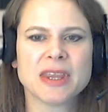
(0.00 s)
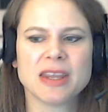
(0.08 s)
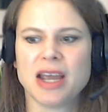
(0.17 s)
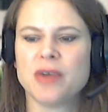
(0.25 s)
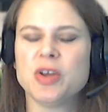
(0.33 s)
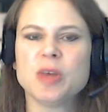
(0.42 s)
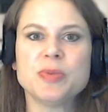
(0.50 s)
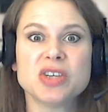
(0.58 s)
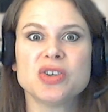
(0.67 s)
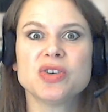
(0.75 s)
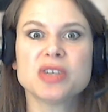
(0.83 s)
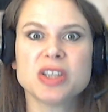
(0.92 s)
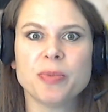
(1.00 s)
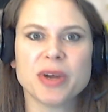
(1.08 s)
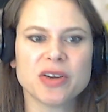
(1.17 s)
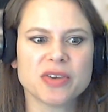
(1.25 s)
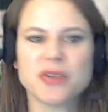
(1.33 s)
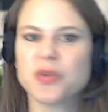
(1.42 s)
how you can position yourself
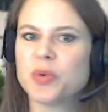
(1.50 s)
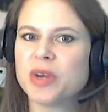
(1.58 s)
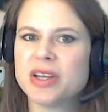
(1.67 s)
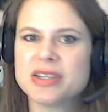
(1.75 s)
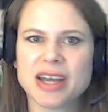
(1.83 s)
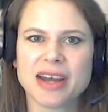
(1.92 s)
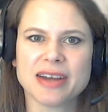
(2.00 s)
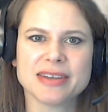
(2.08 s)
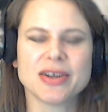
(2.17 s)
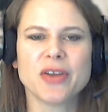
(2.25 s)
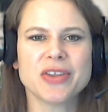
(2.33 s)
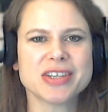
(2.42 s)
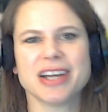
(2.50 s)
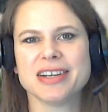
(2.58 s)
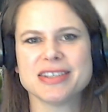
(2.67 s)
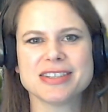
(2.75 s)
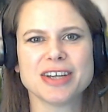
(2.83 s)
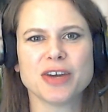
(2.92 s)
better than everyone else has, all this kind
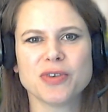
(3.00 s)
of stuff,